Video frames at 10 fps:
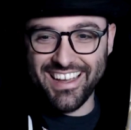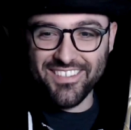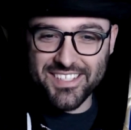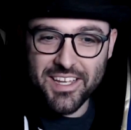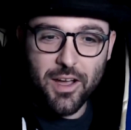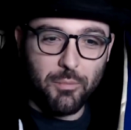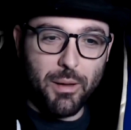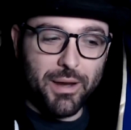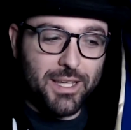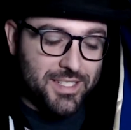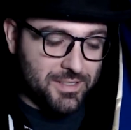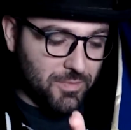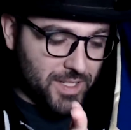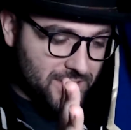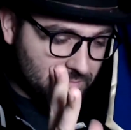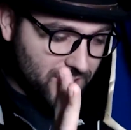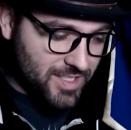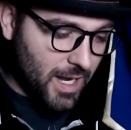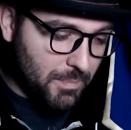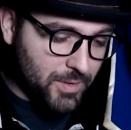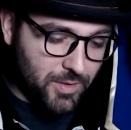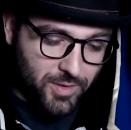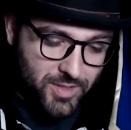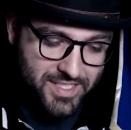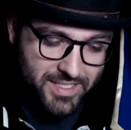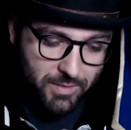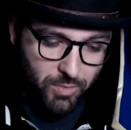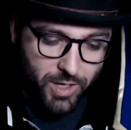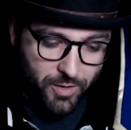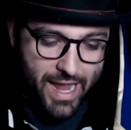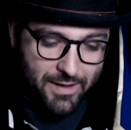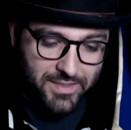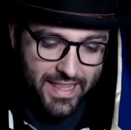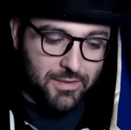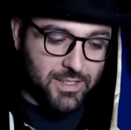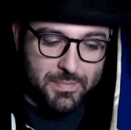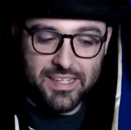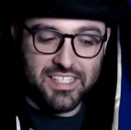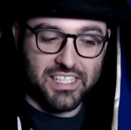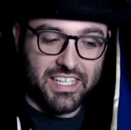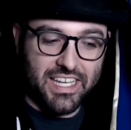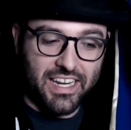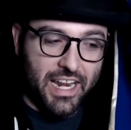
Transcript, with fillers: it was my money was was was cup of noodles, Warcraft, and that was basically it.